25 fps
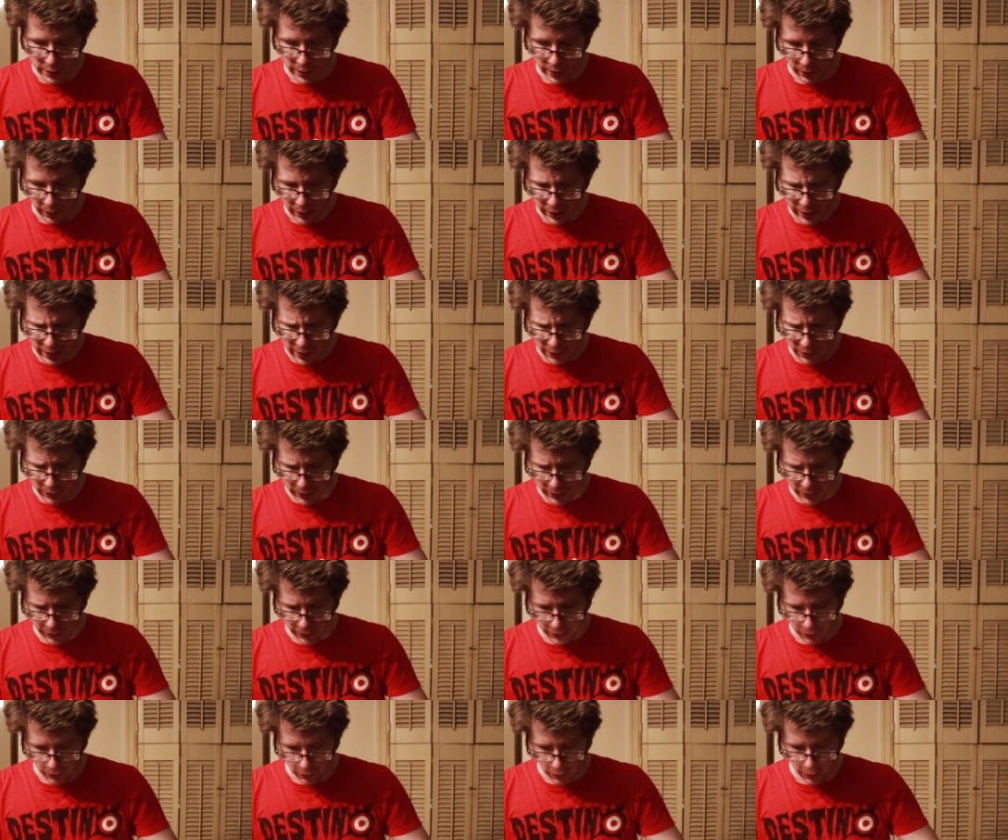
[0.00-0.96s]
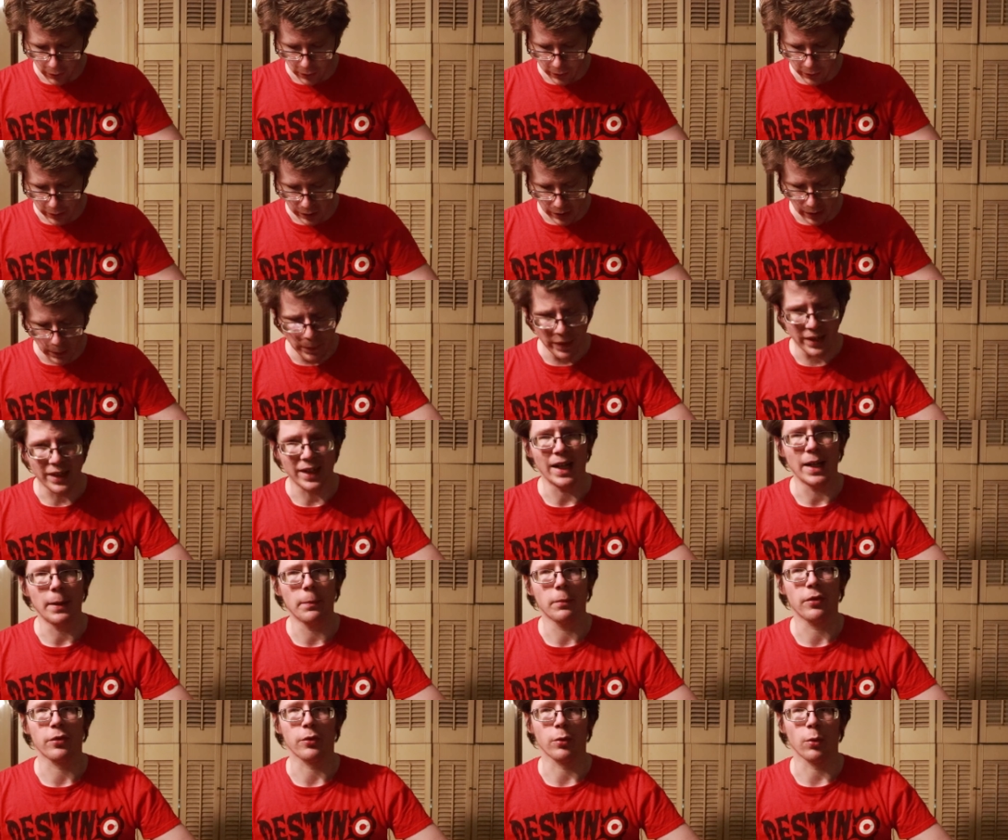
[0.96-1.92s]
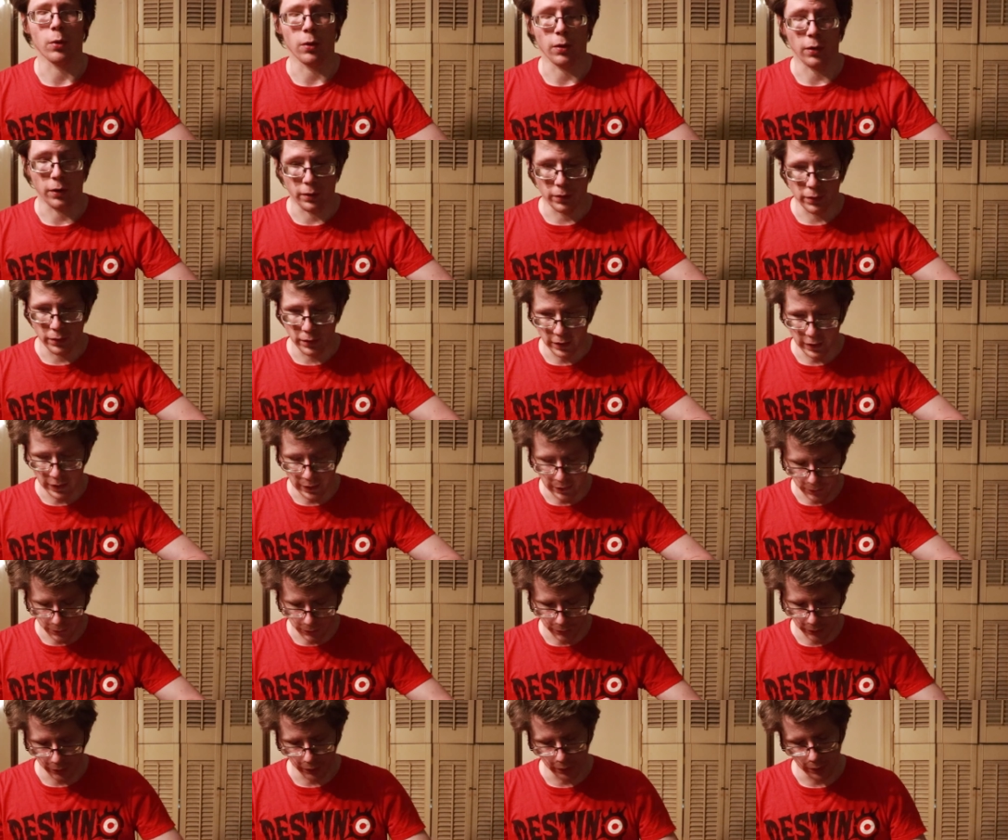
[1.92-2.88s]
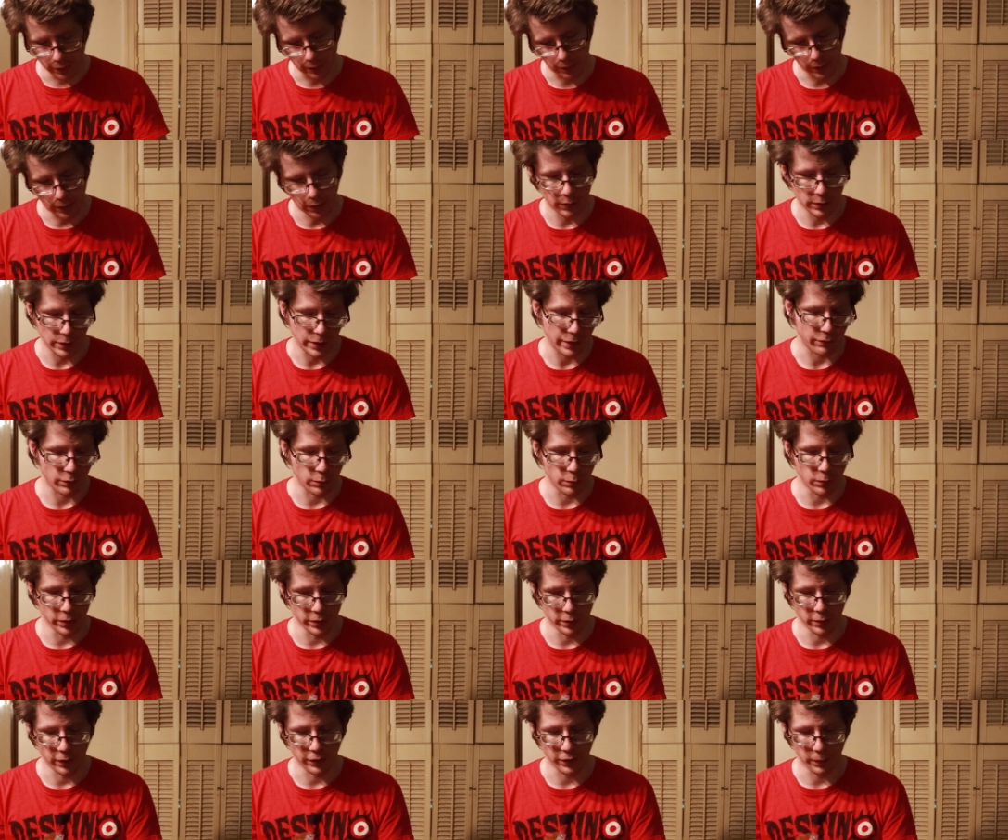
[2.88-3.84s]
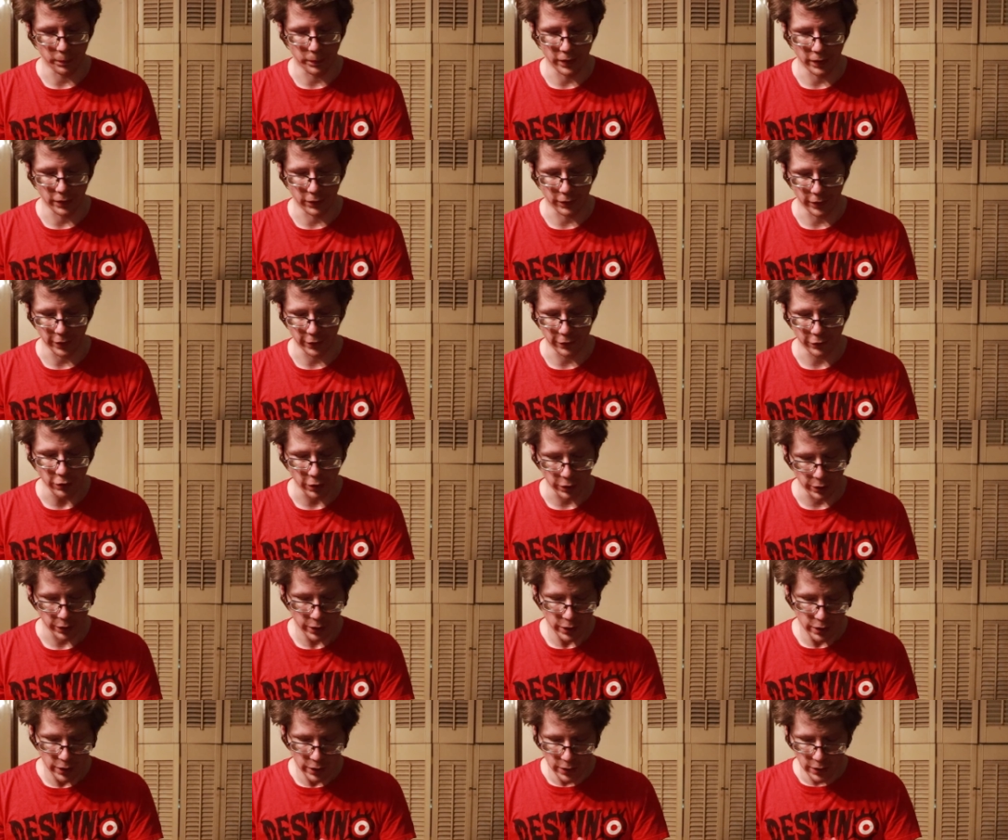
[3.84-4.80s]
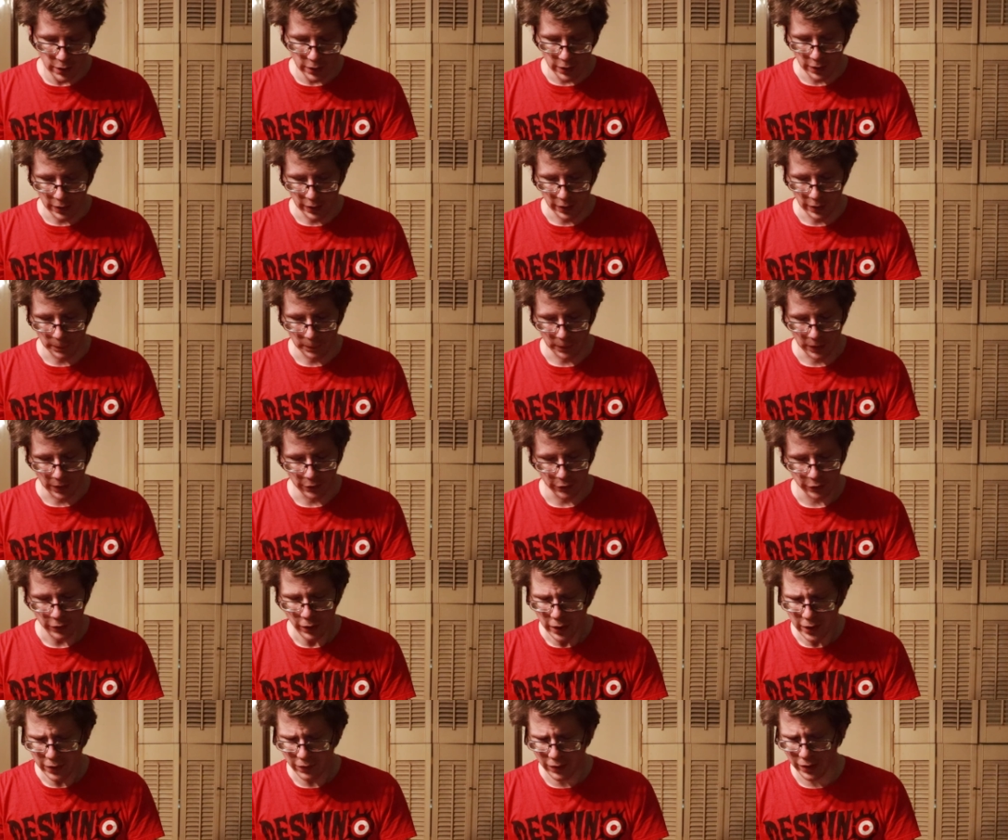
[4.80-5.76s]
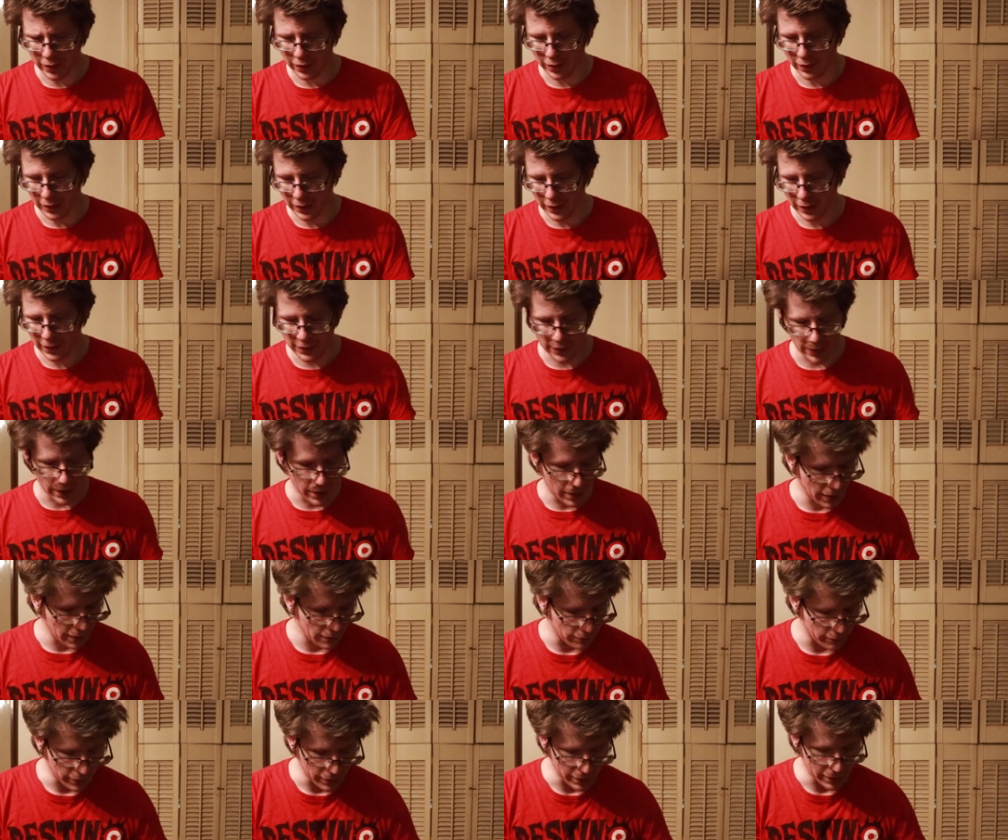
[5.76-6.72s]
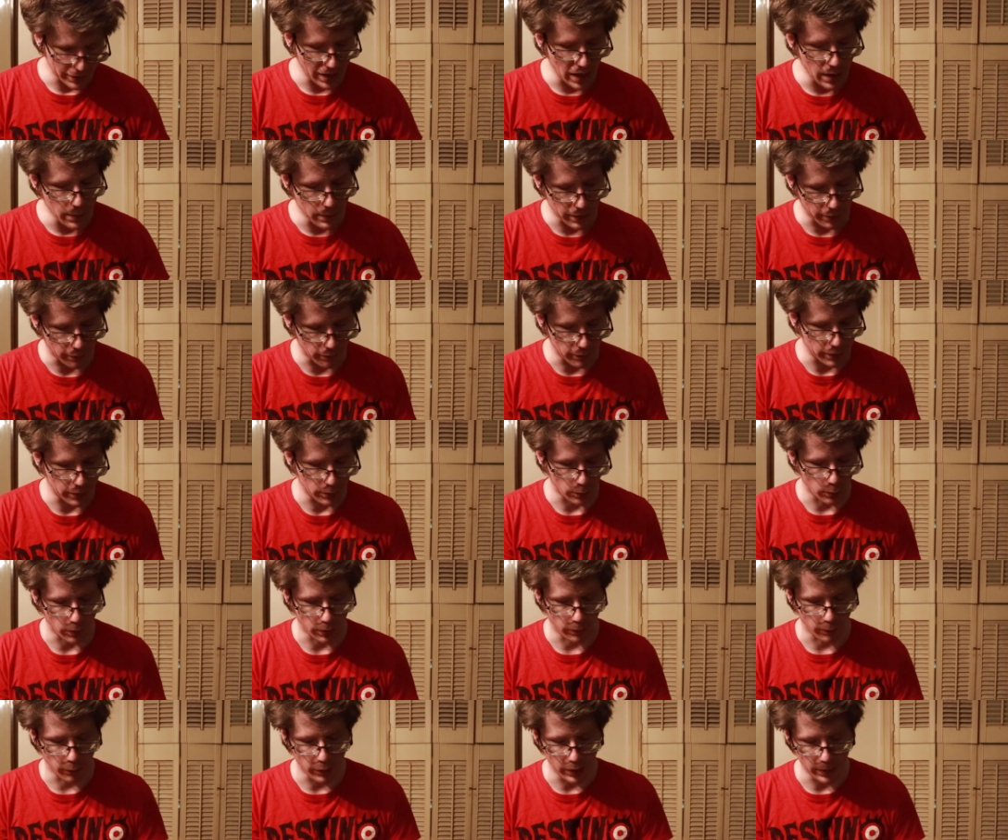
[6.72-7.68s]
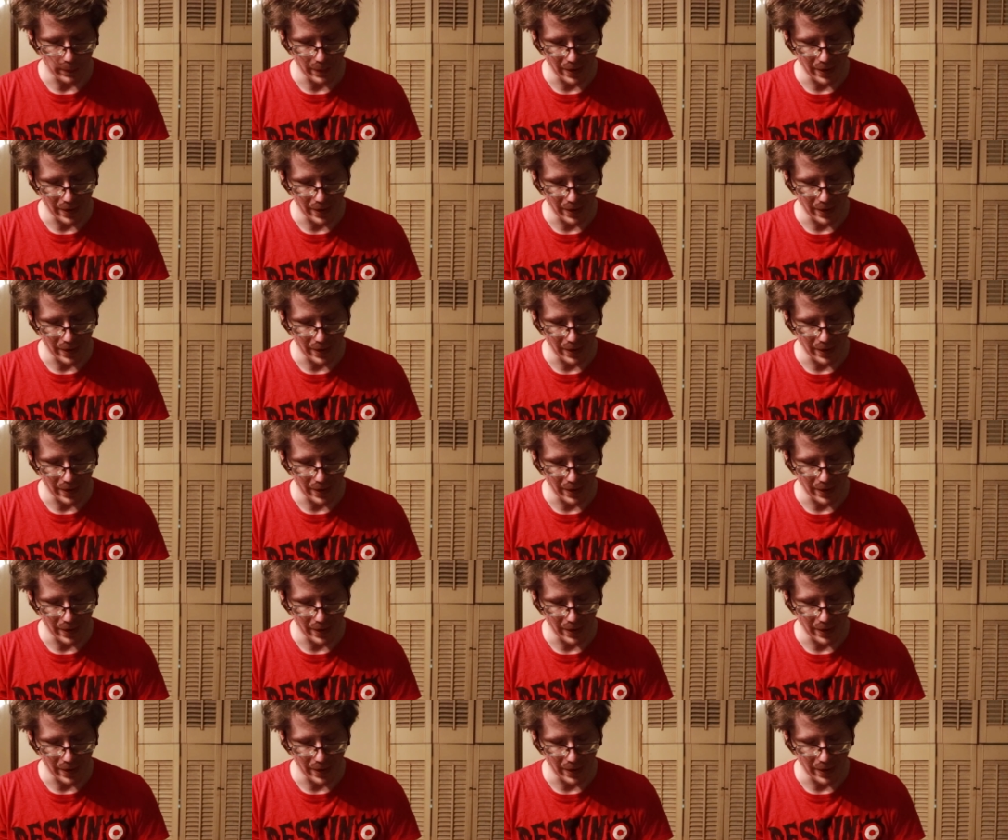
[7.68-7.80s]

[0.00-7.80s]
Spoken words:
Now, I have this on Epic Game Store, as, well, everyone who has a PC should, because you don't even need to have a gaming rig in order to really